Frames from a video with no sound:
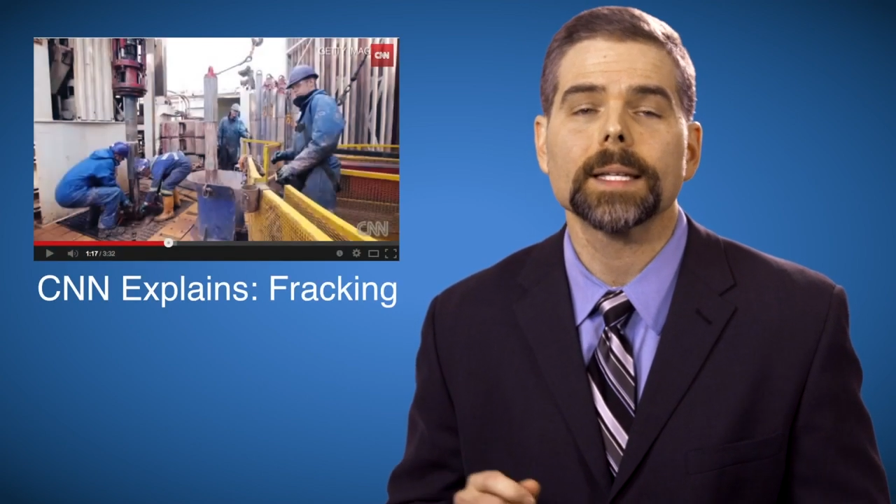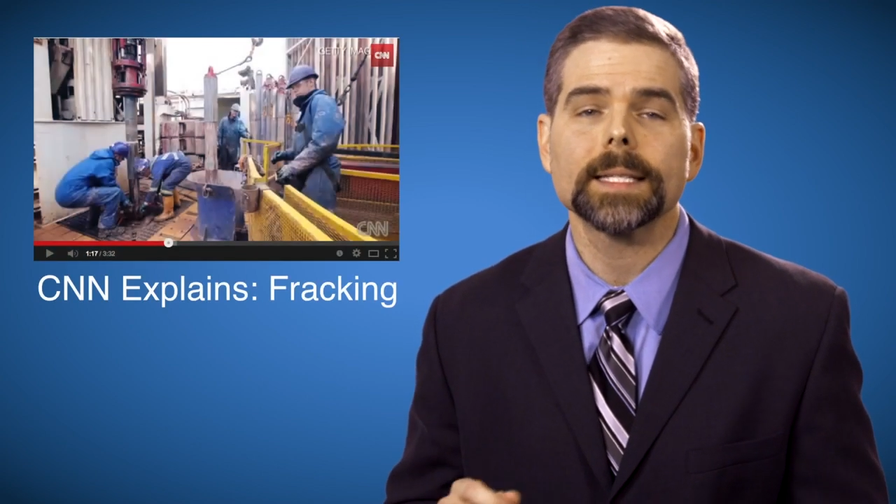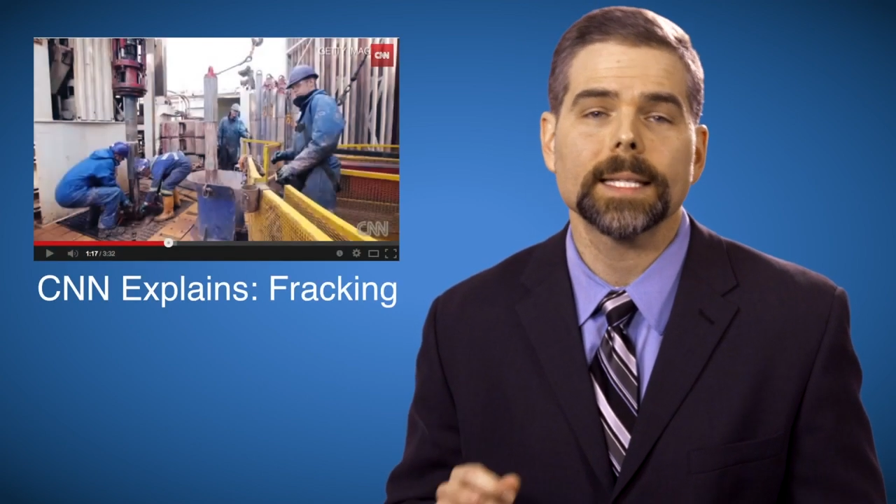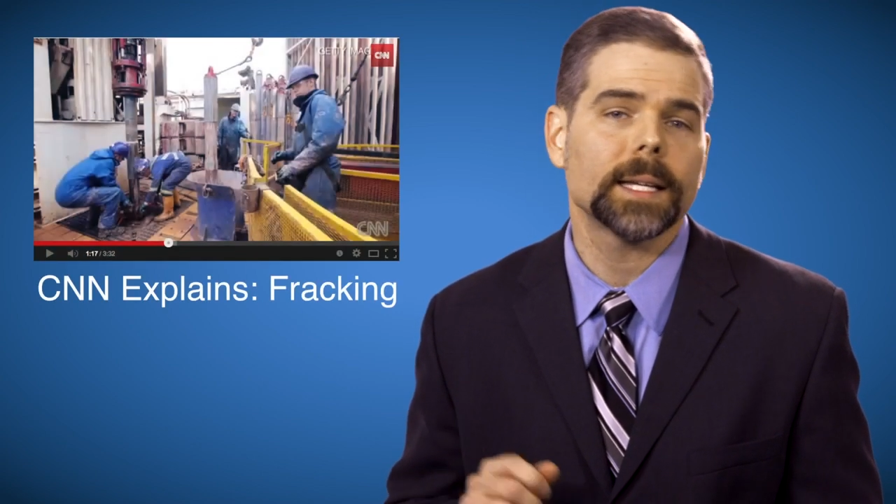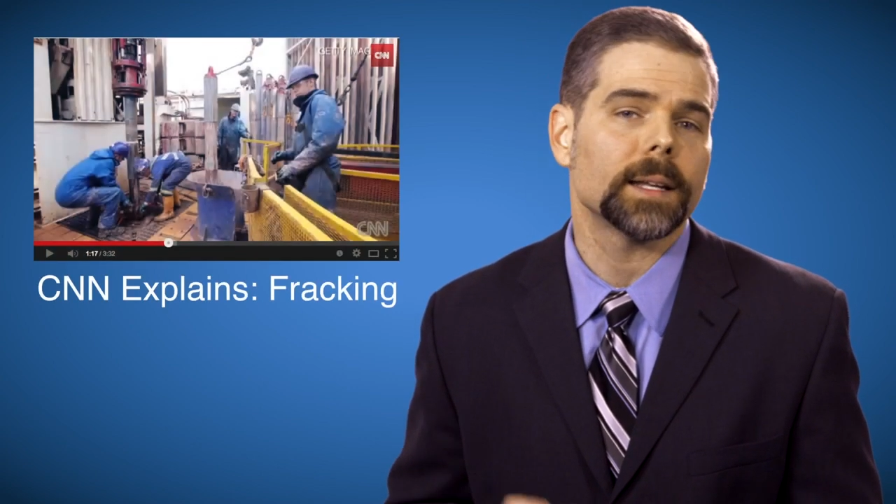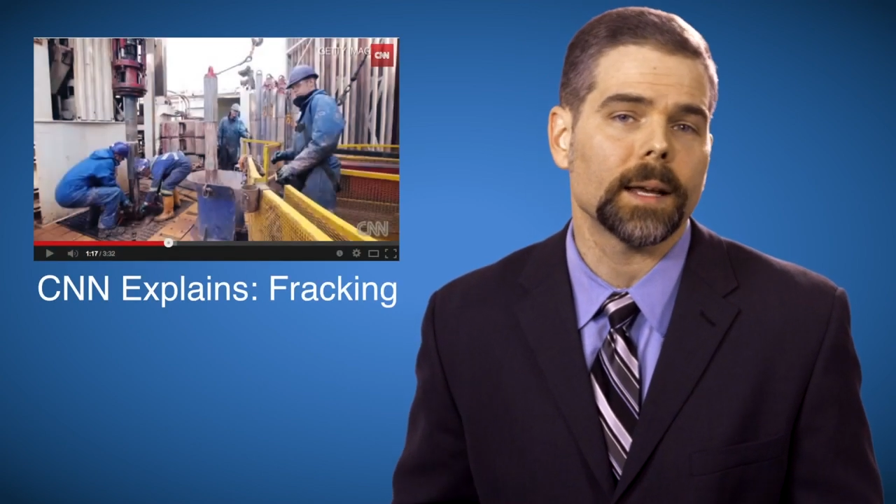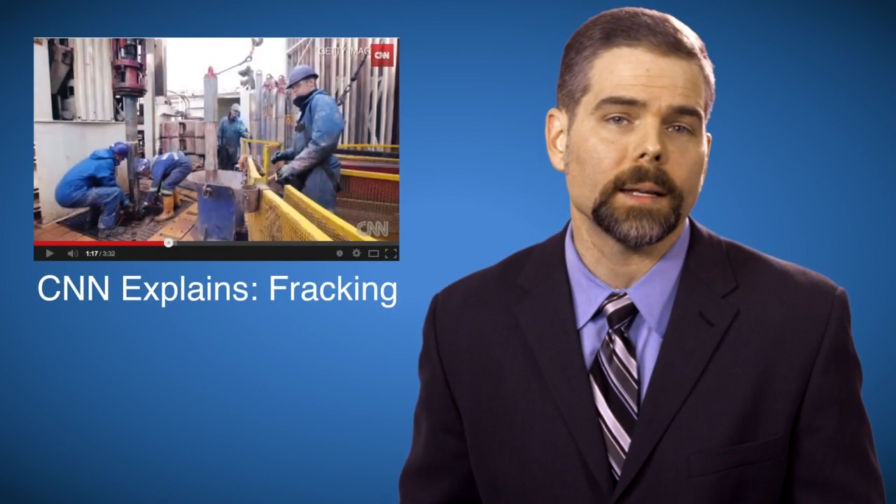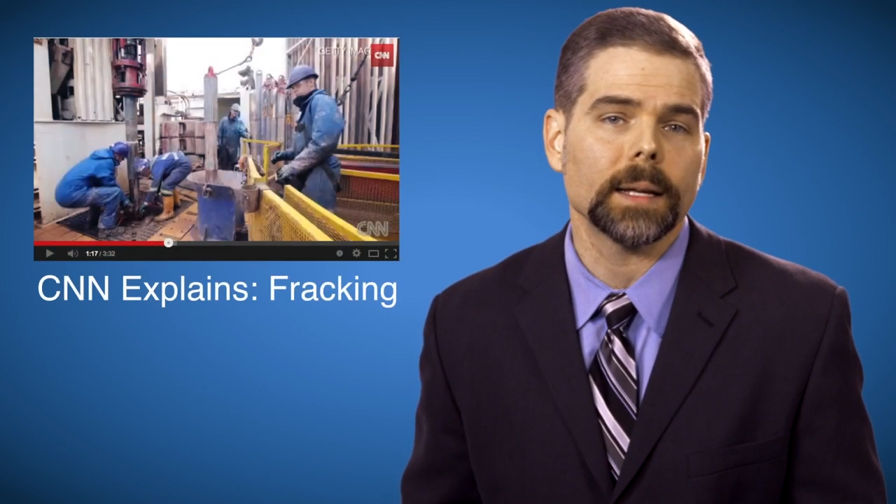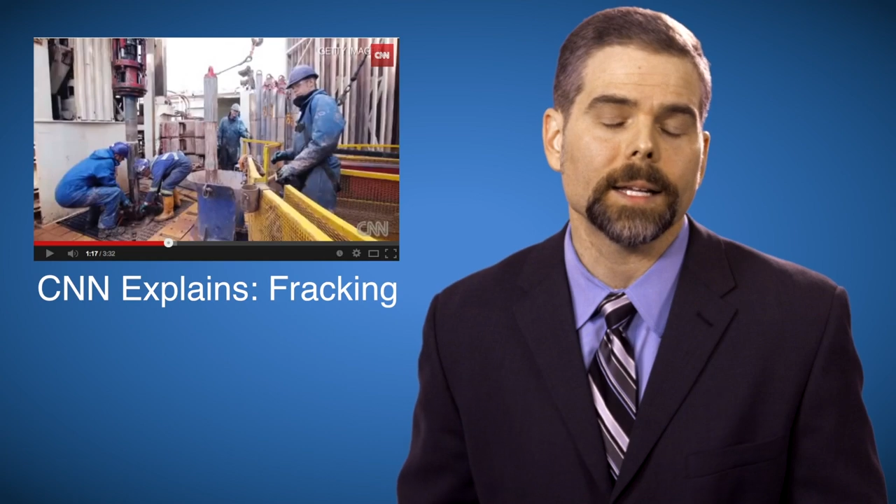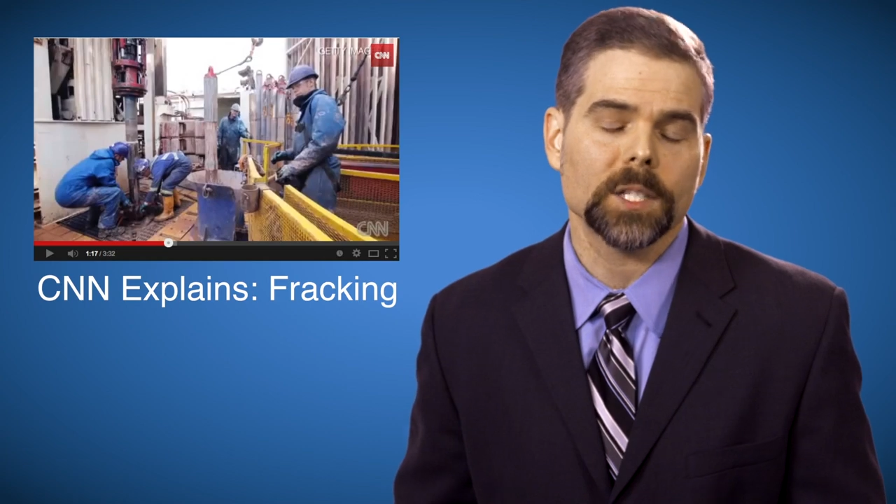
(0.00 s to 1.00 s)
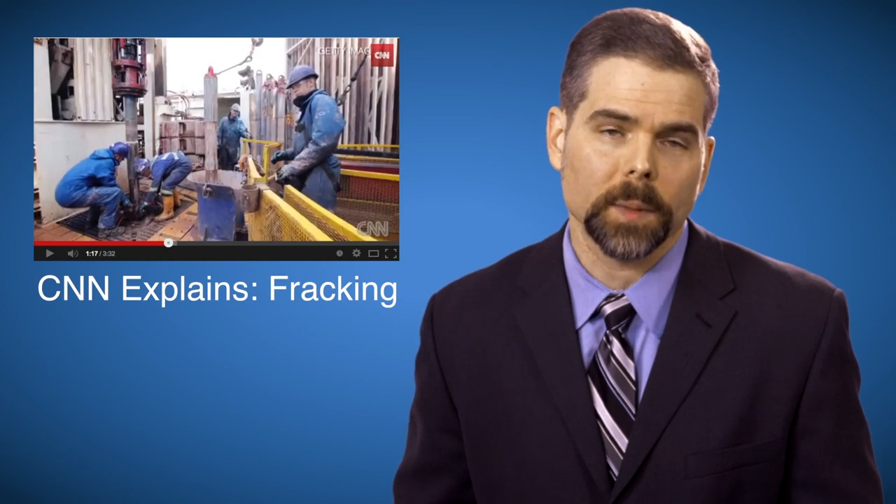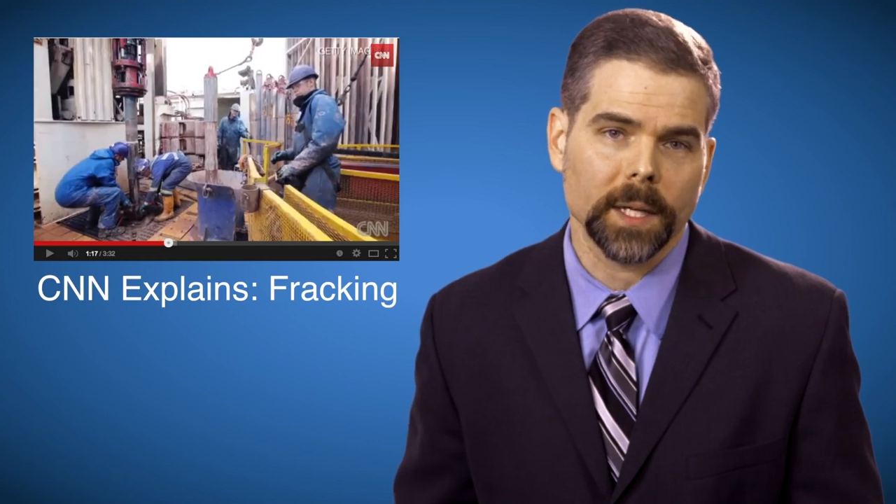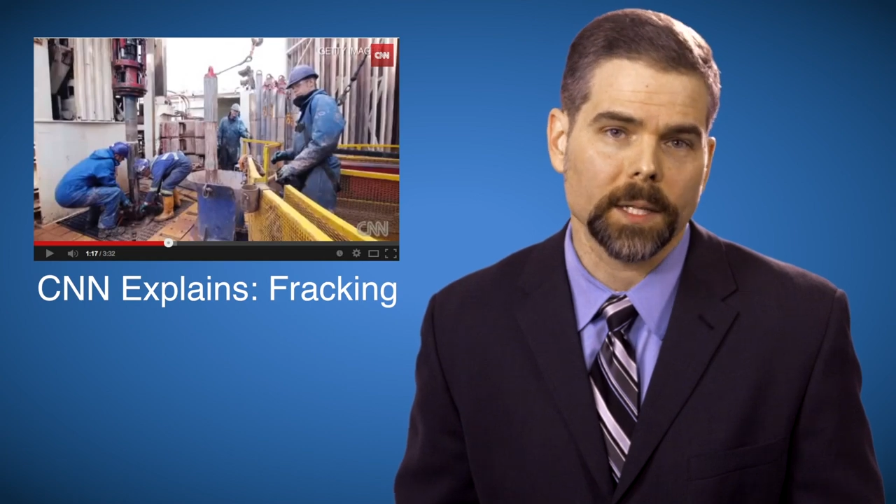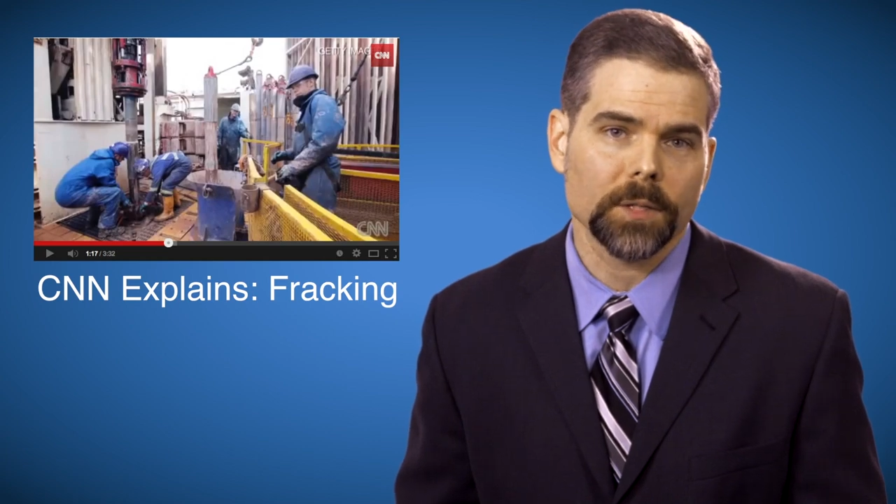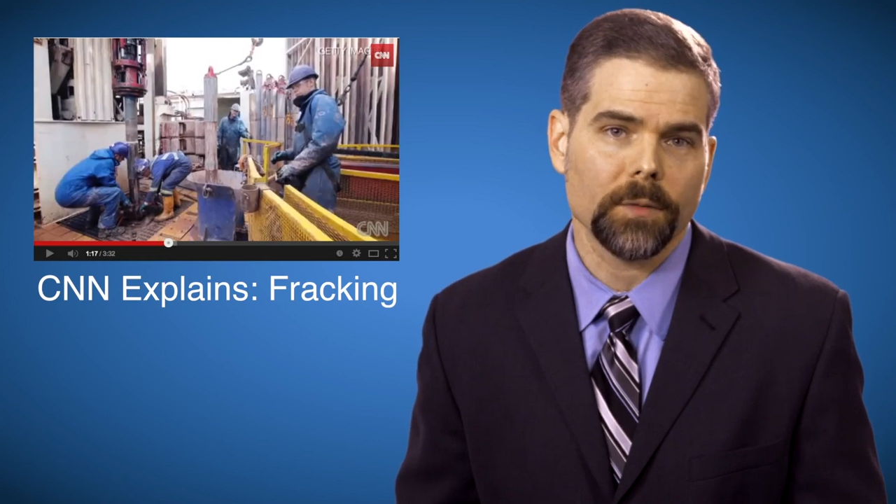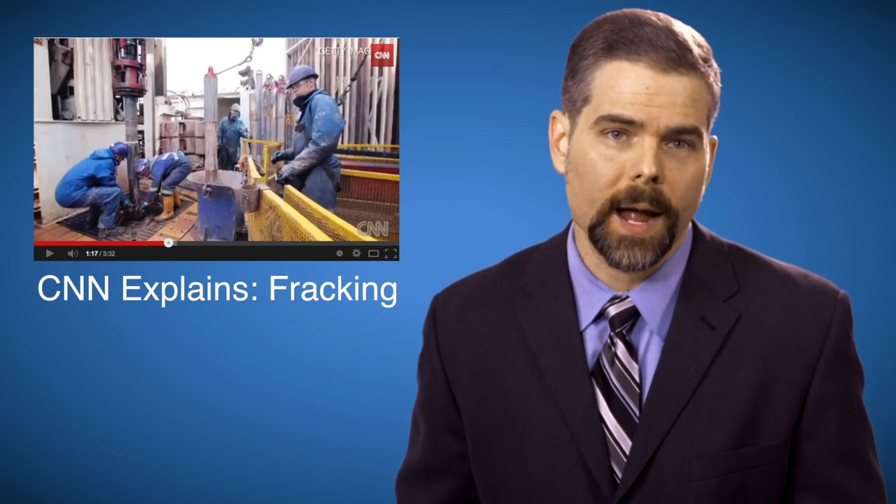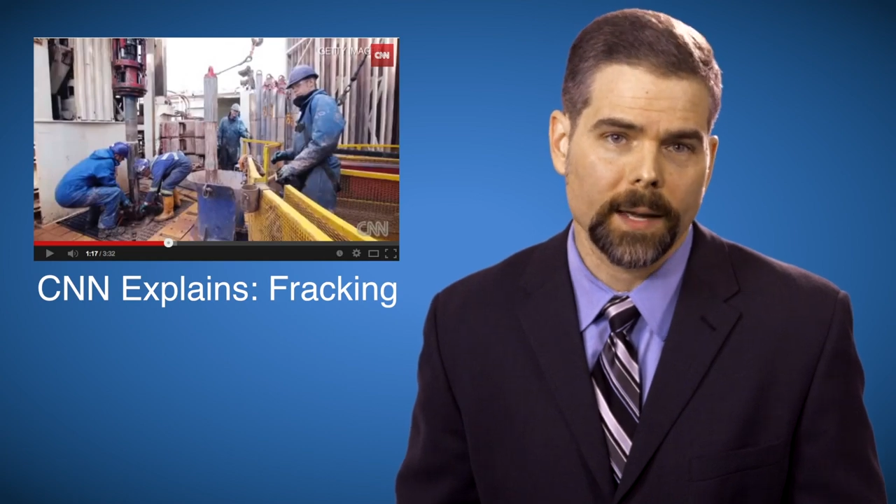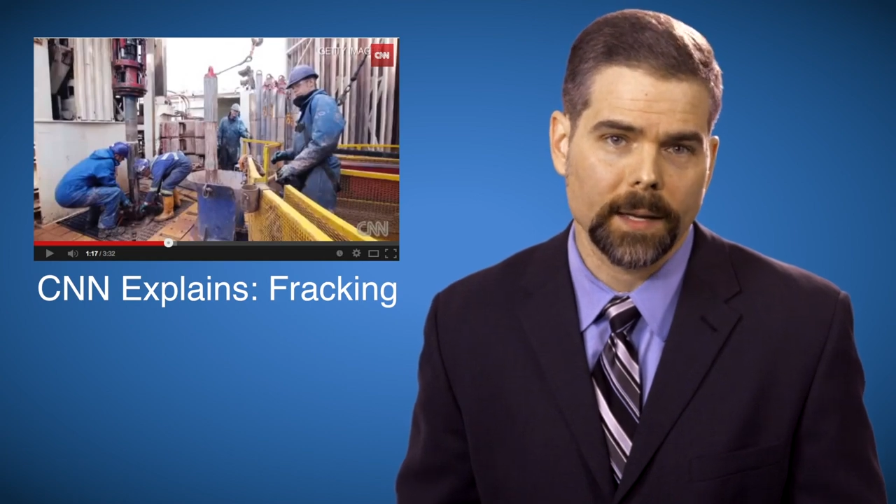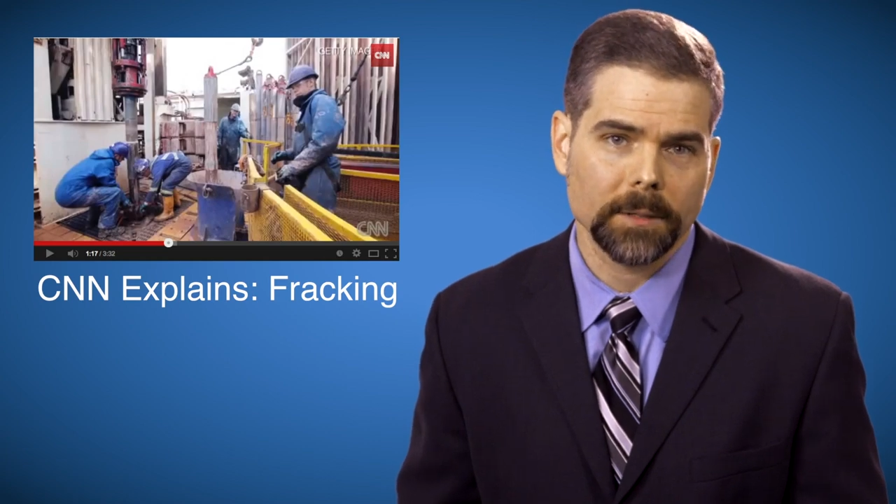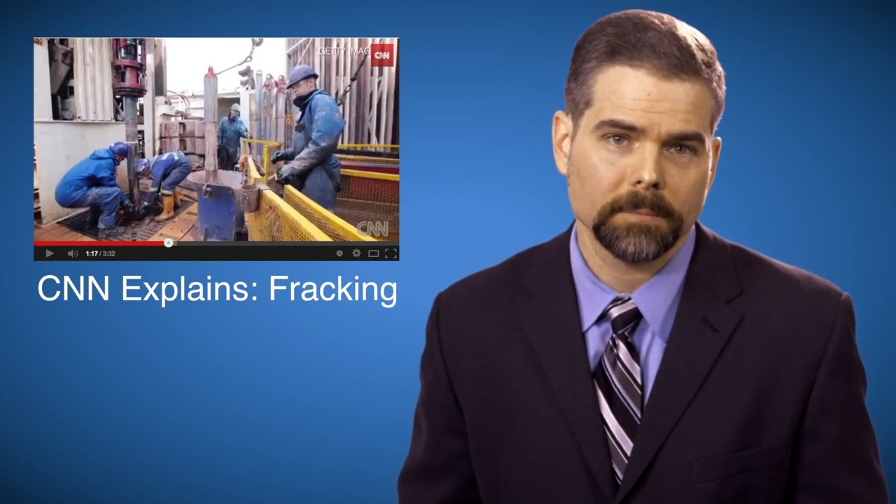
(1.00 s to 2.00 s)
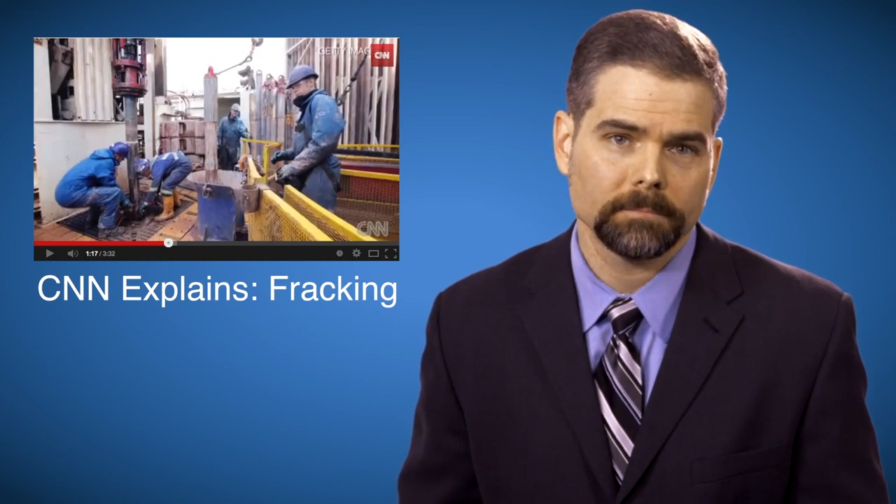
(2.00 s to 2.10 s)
CNN Explains Fracking.